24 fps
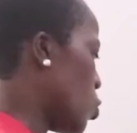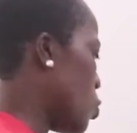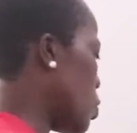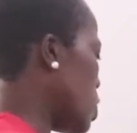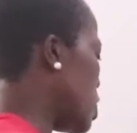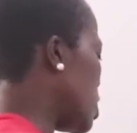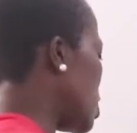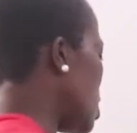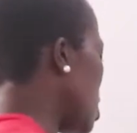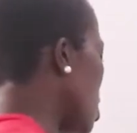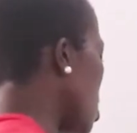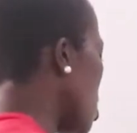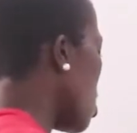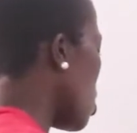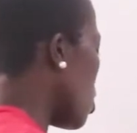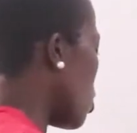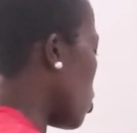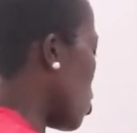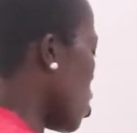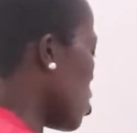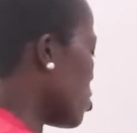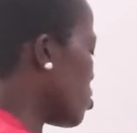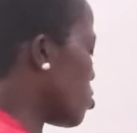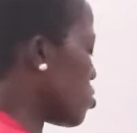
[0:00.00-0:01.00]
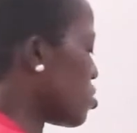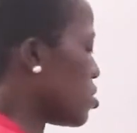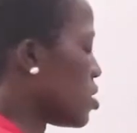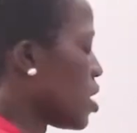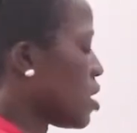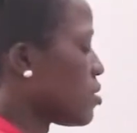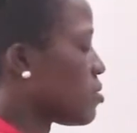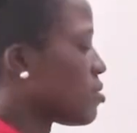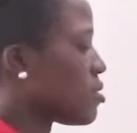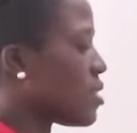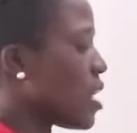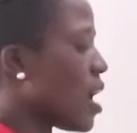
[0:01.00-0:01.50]
we see
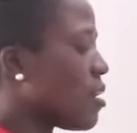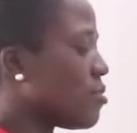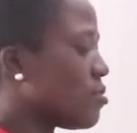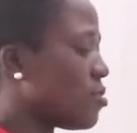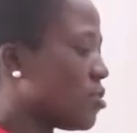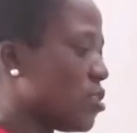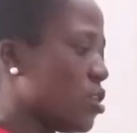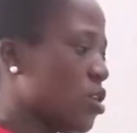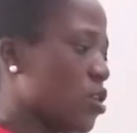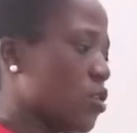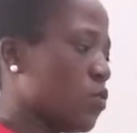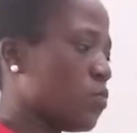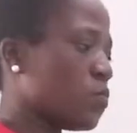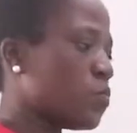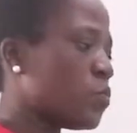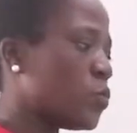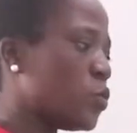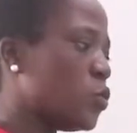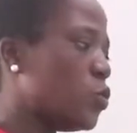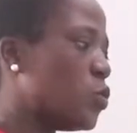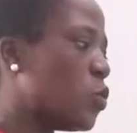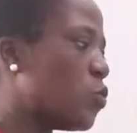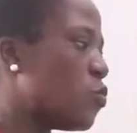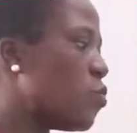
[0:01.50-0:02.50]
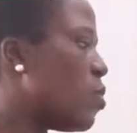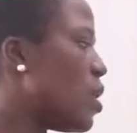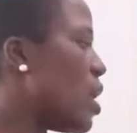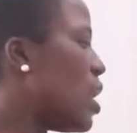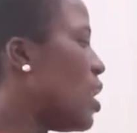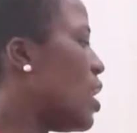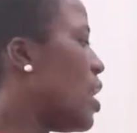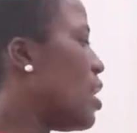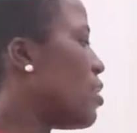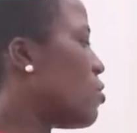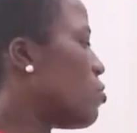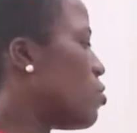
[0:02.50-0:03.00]
consonant sounds in Yoruba
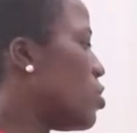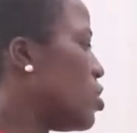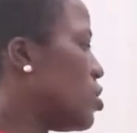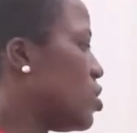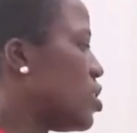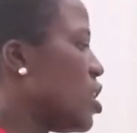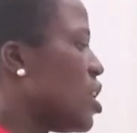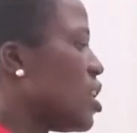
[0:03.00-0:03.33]
language.